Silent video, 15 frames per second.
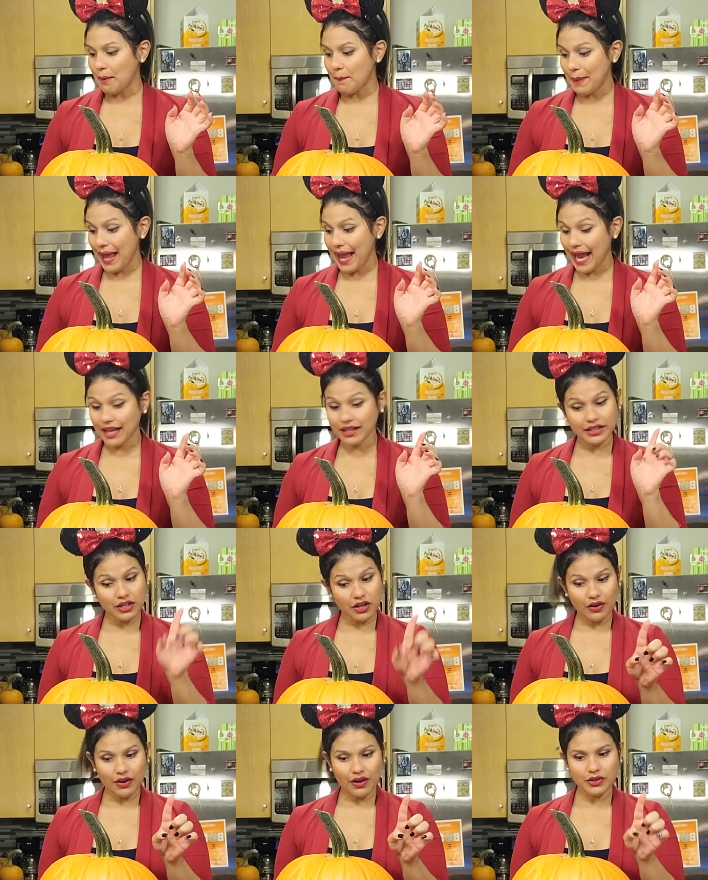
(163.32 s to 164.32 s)
And
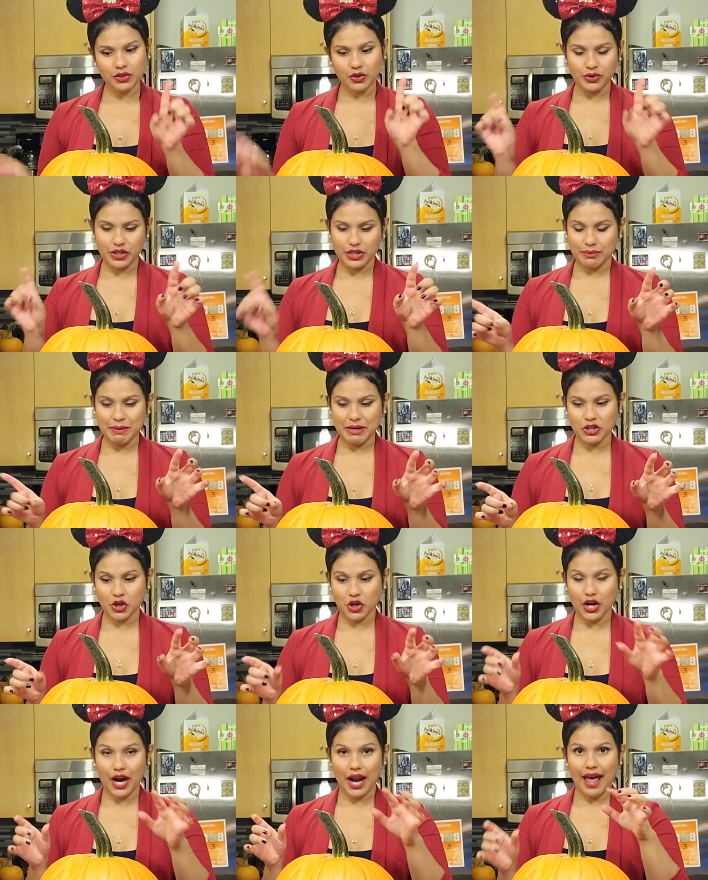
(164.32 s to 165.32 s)
also just make
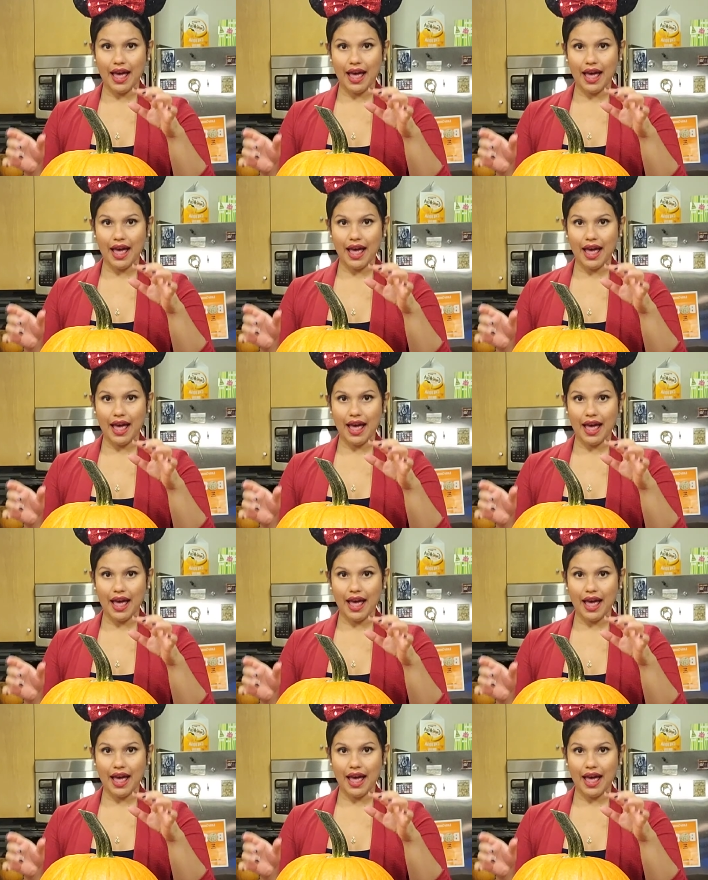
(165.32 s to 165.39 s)
sure,